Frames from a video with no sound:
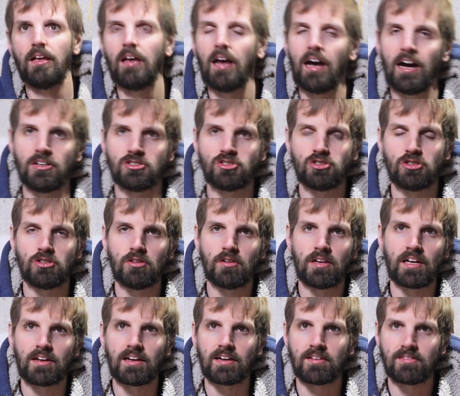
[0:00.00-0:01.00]
I'll show you a
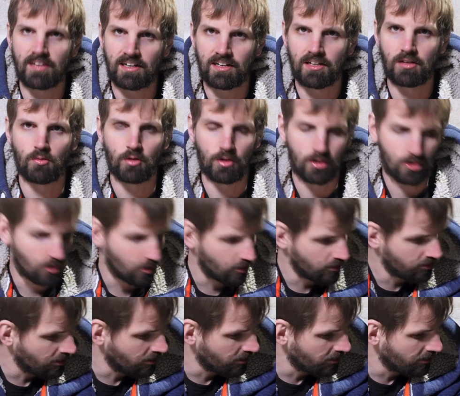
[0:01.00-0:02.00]
link exactly where
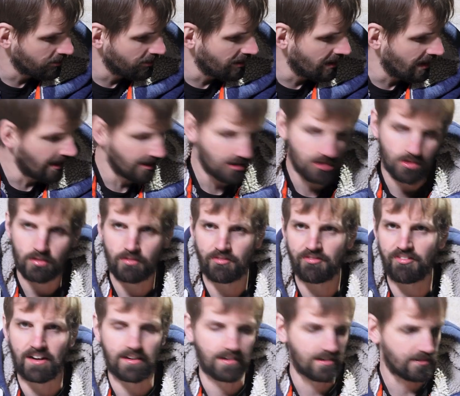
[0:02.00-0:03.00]
Corsair, and you'll
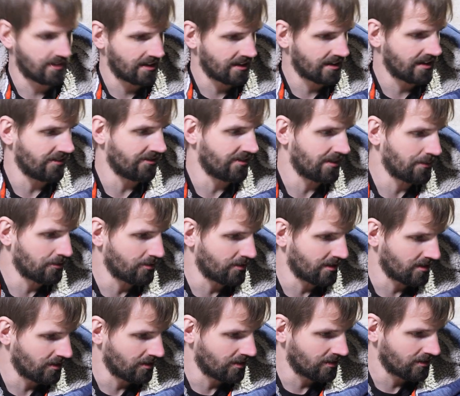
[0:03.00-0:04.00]
find exactly if I'm
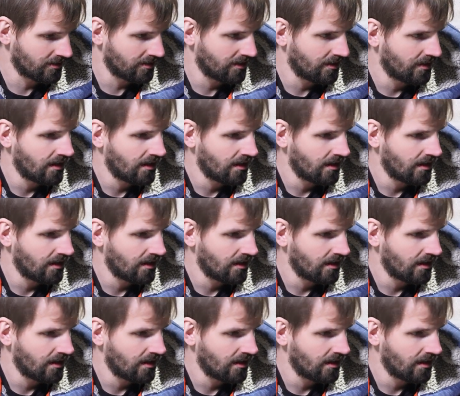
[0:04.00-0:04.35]
correct or not.